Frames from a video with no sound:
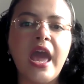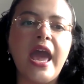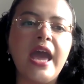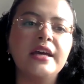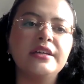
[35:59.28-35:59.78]

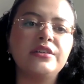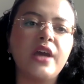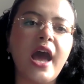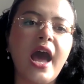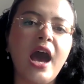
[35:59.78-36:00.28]
and
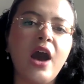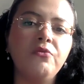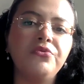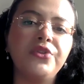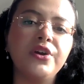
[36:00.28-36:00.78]

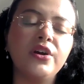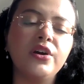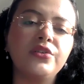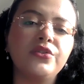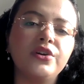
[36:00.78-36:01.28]
how
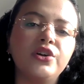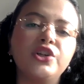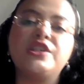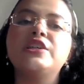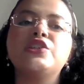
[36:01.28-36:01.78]
their
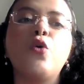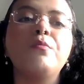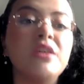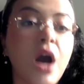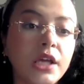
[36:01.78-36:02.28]
critiques go
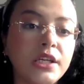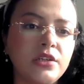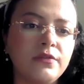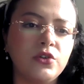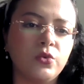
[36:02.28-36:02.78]
beyond
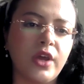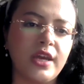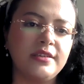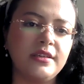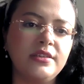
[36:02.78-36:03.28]
individual
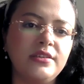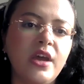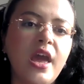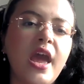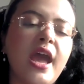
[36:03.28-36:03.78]
cases
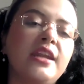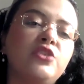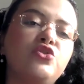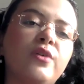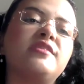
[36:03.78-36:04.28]
and
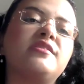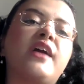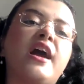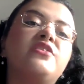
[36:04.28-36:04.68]
address kind